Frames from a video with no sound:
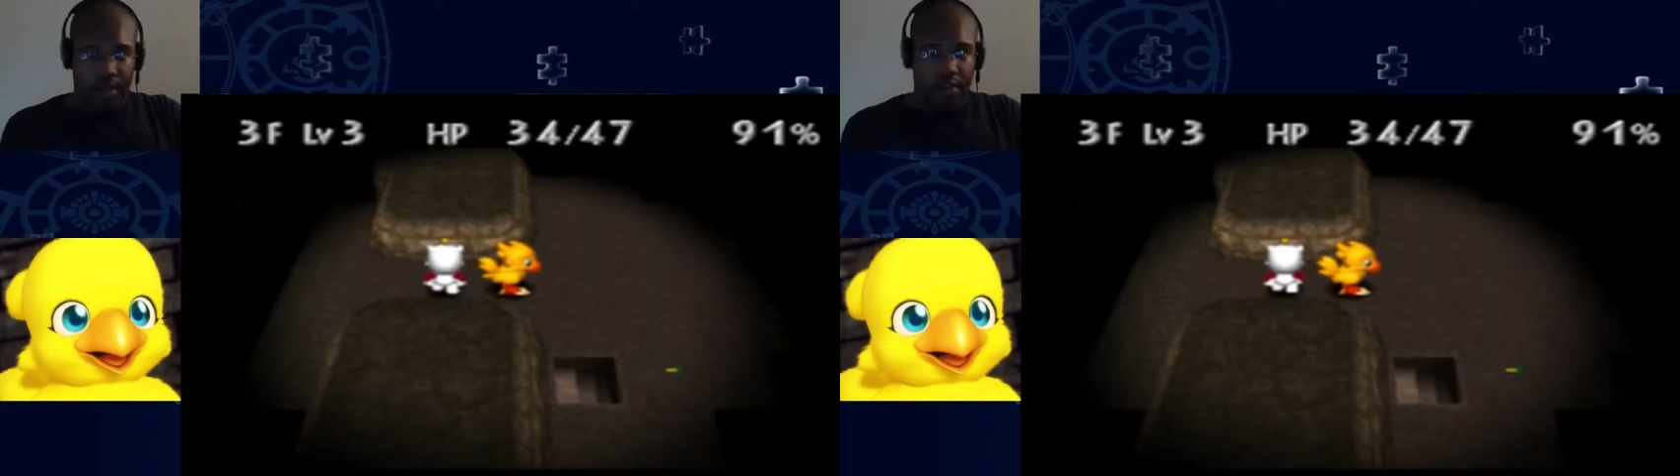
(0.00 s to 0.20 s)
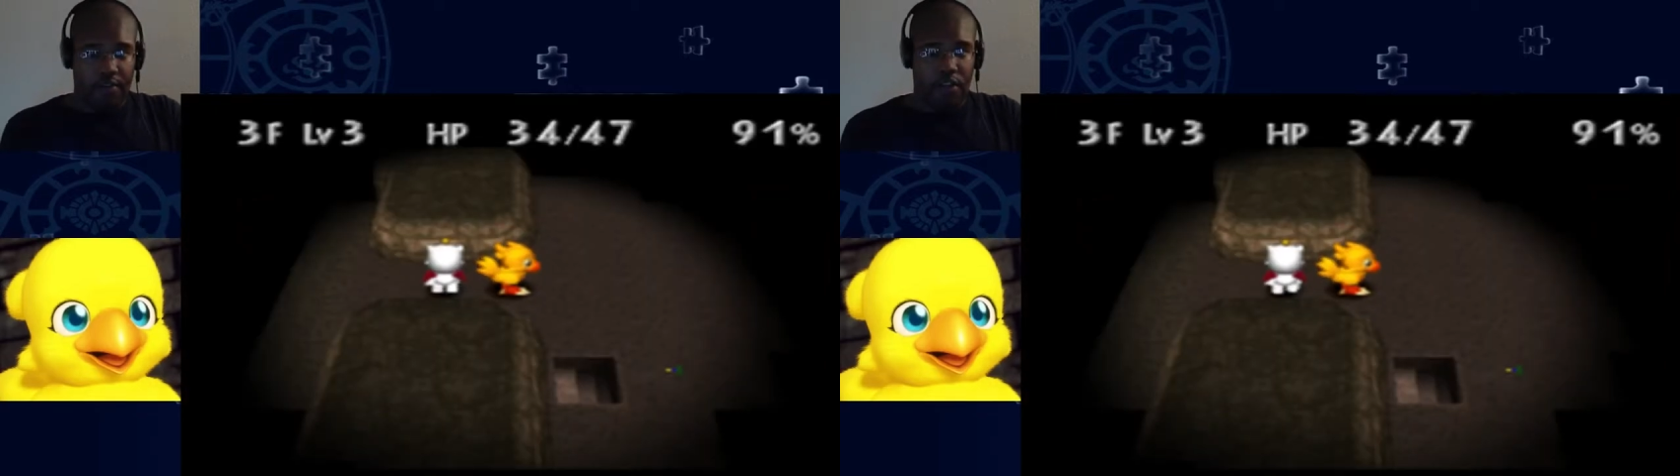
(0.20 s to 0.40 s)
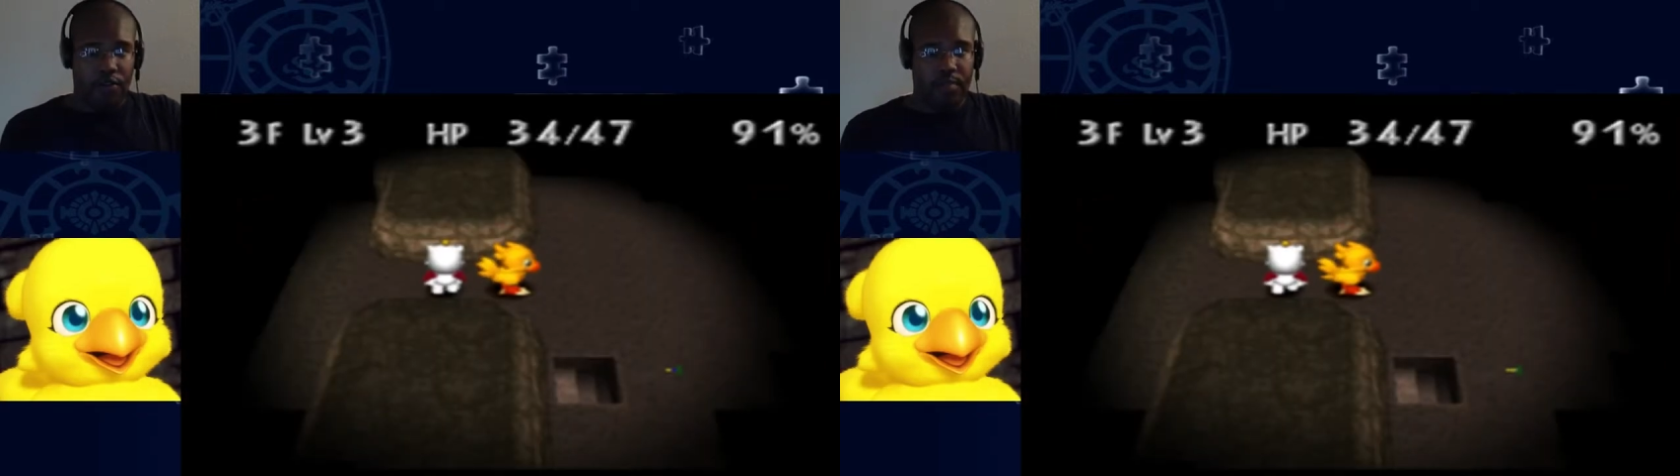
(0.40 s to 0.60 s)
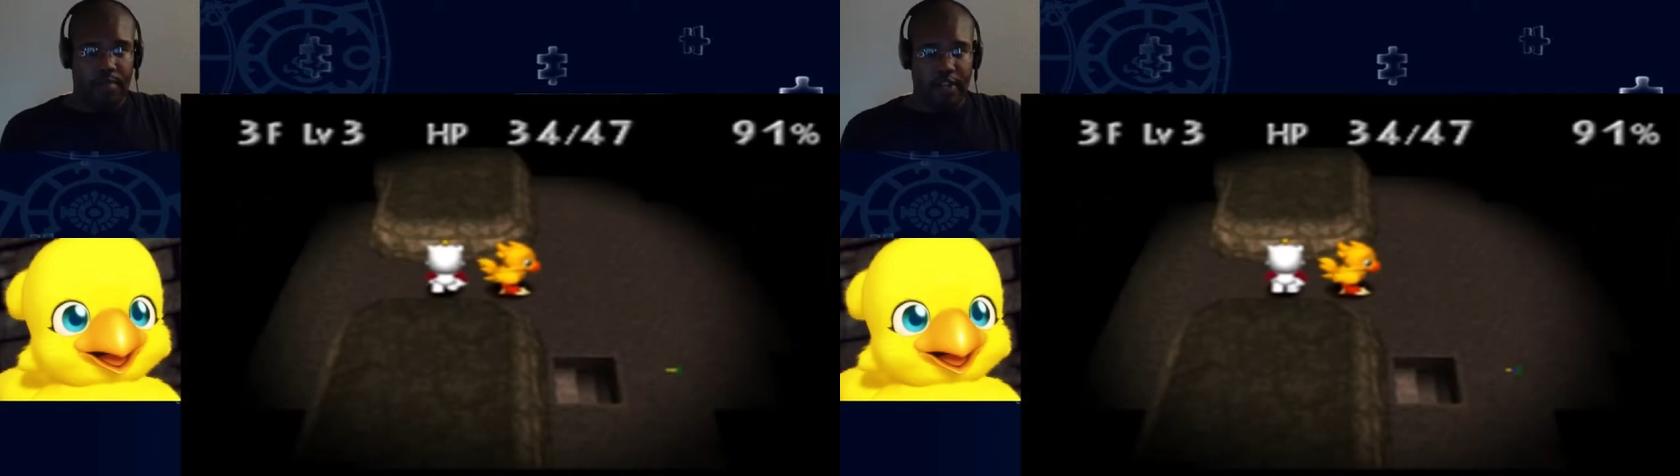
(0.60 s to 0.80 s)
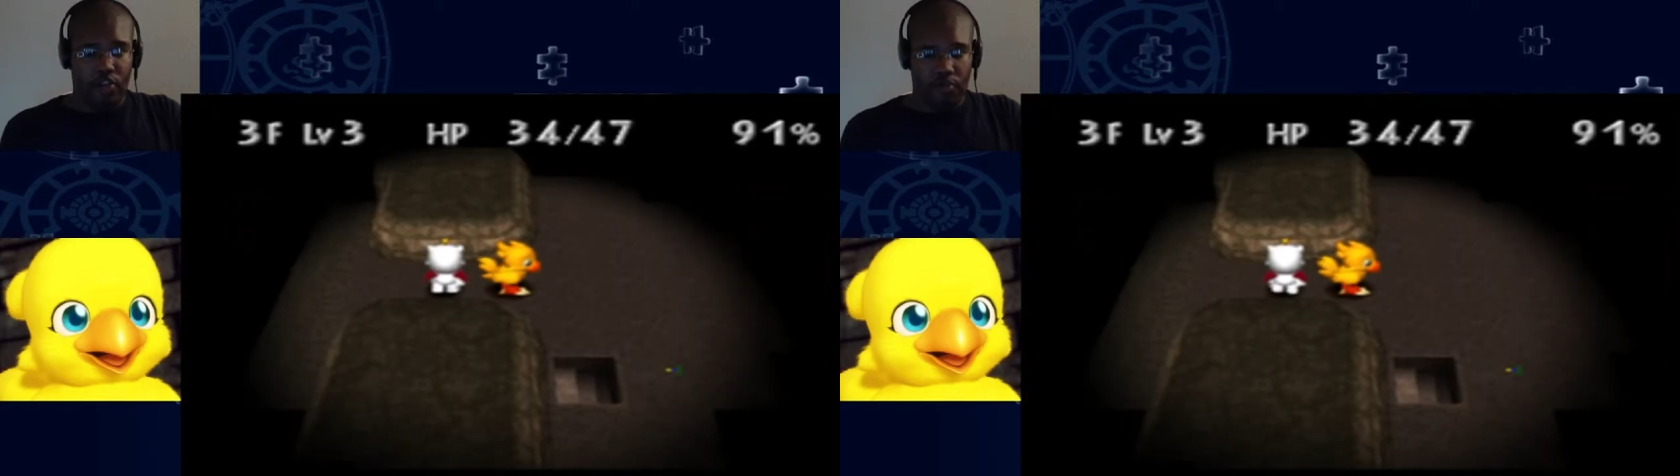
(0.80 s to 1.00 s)
If you don't
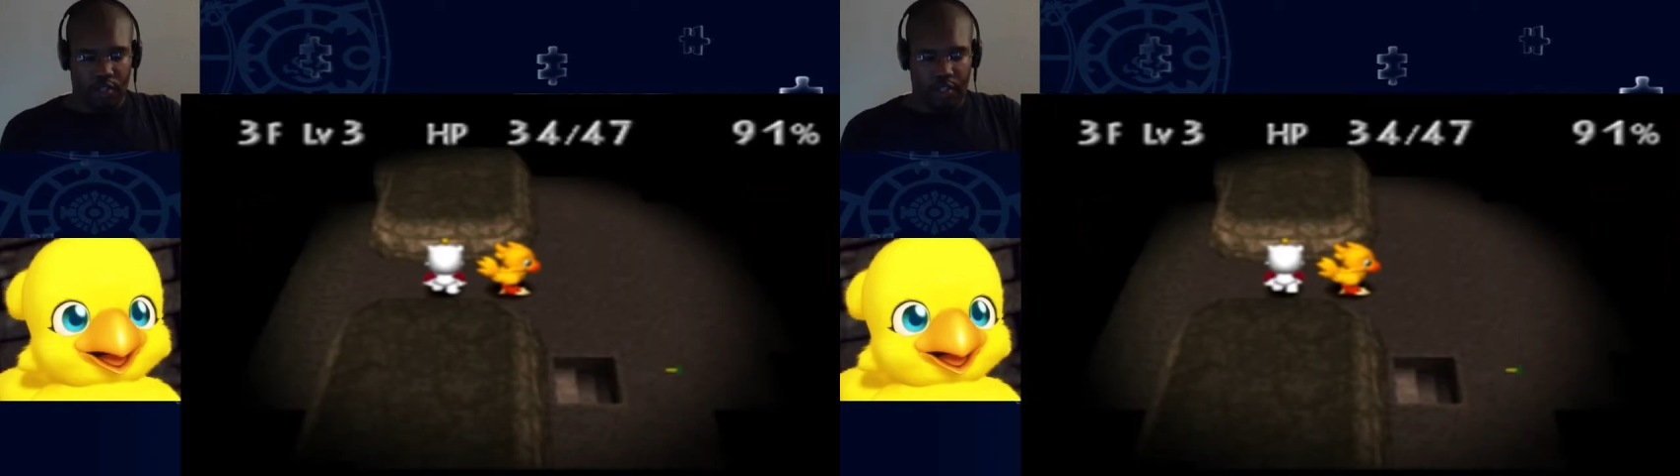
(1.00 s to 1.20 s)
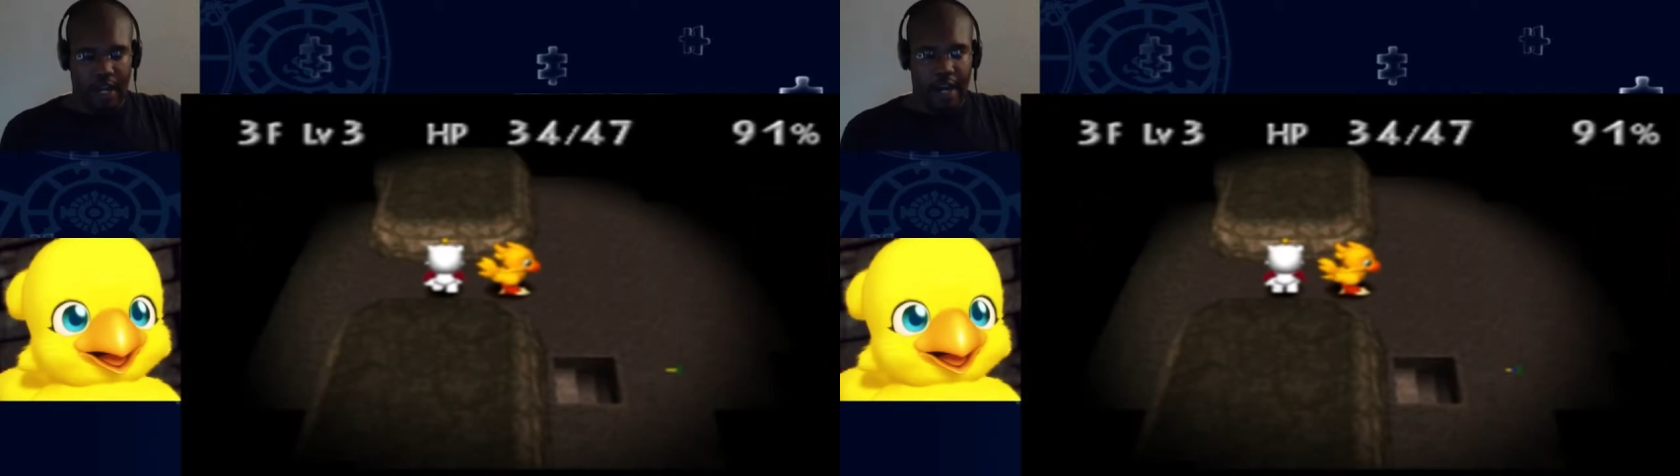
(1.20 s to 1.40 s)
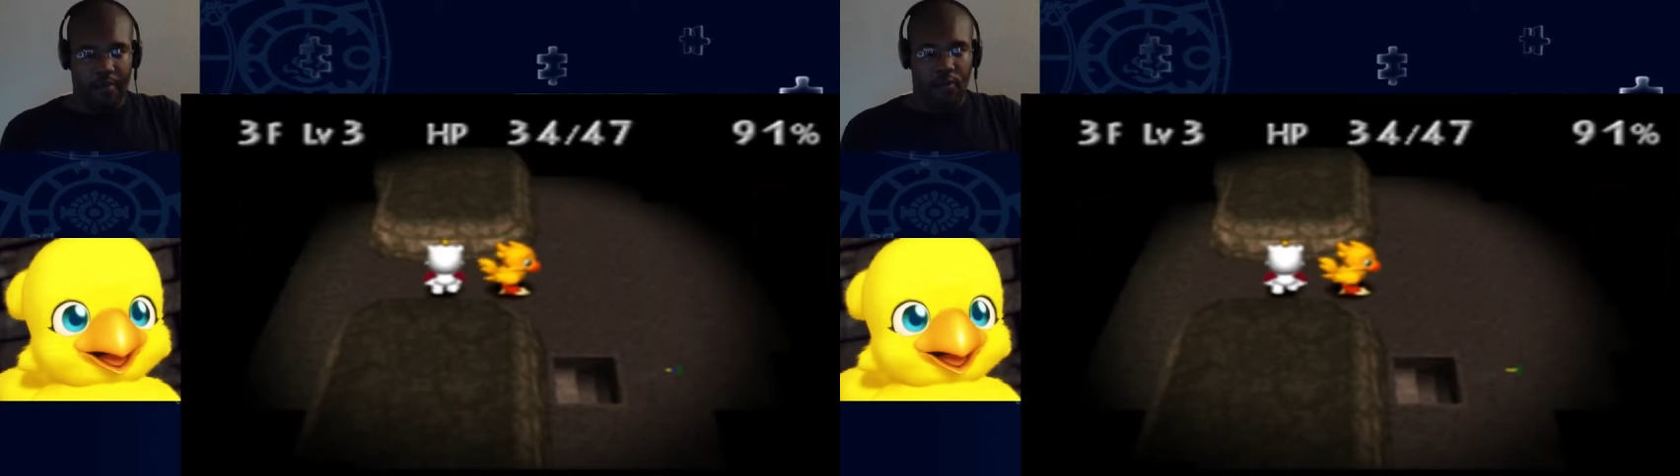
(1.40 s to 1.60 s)
spend too much time